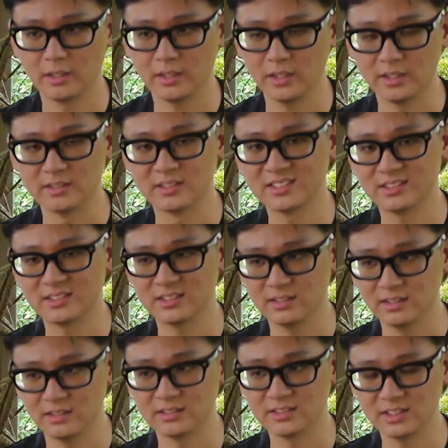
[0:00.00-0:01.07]
in
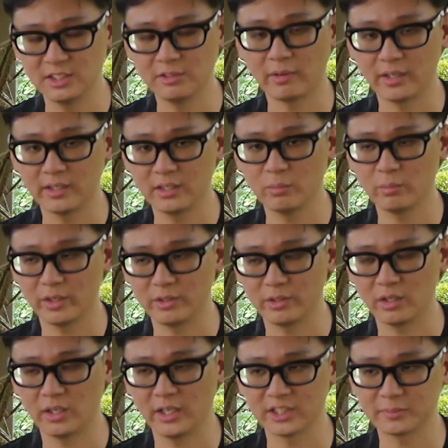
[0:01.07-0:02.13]
city riding where you
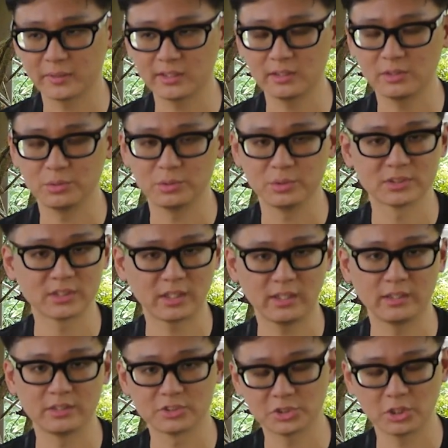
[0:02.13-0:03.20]
are expected to start
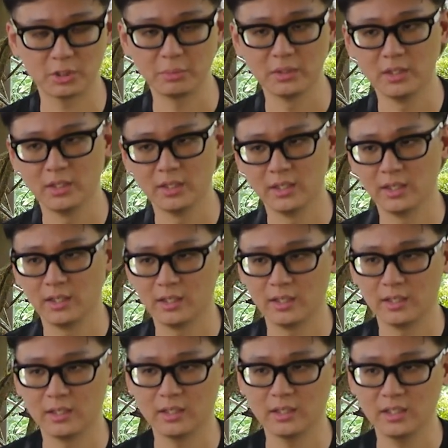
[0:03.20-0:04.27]
and stop,
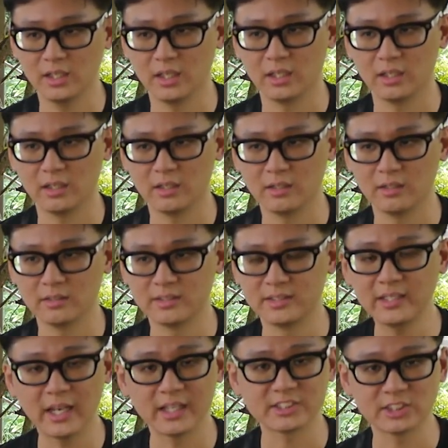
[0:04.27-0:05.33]
it
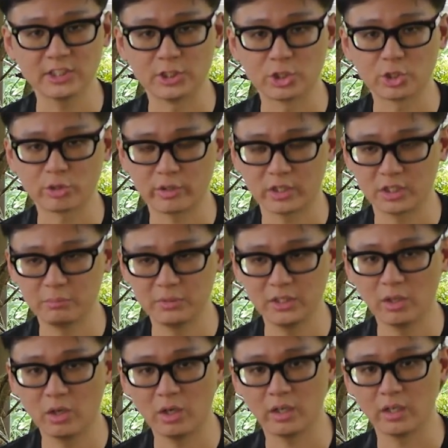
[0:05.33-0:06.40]
gets incredibly
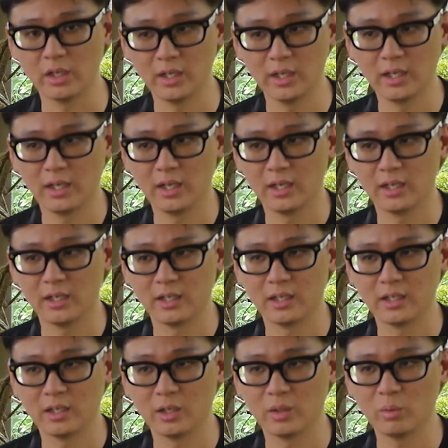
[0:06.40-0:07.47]
hot.
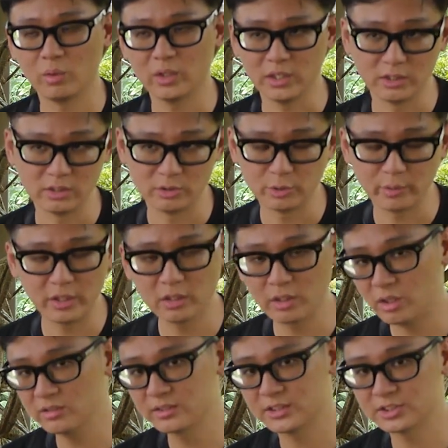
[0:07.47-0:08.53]
During
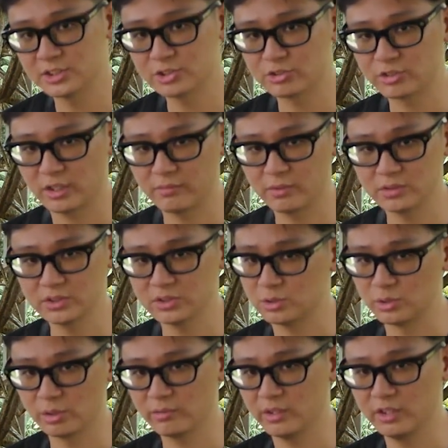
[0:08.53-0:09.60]
long distance travels, you
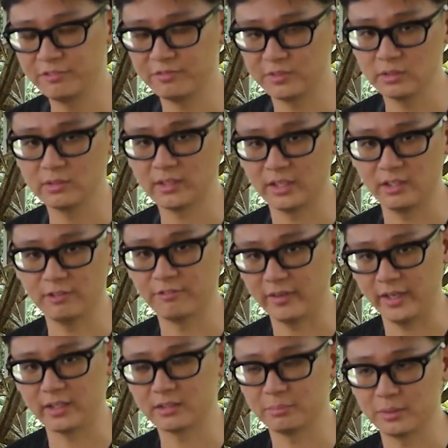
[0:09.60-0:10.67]
don't really feel that
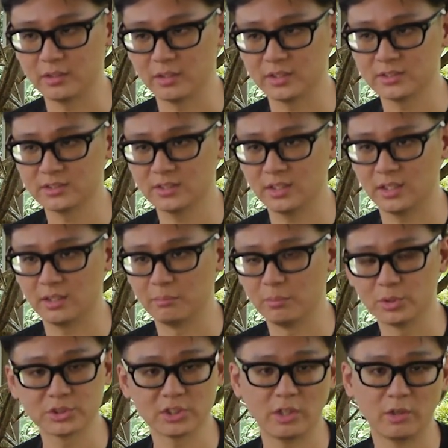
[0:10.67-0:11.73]
effect because
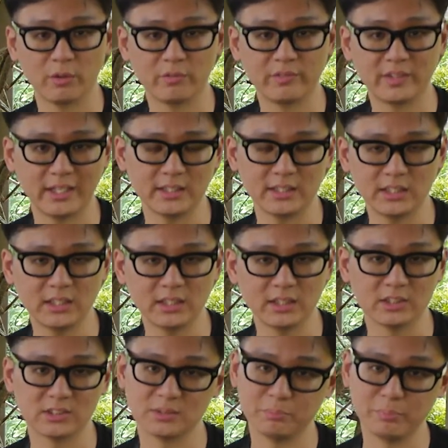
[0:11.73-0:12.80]
most of that heat
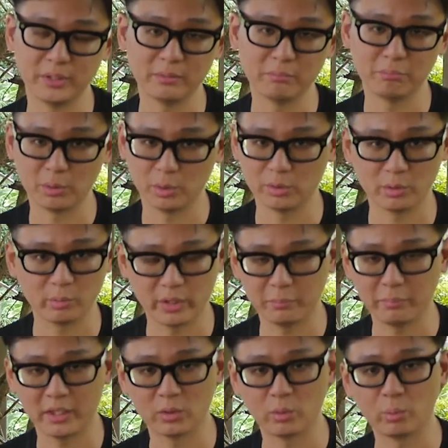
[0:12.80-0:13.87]
is being blown away
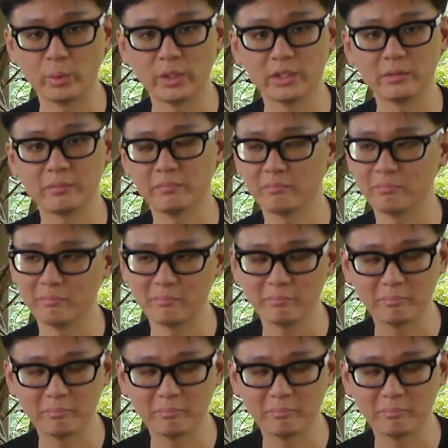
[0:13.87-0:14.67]
by the wind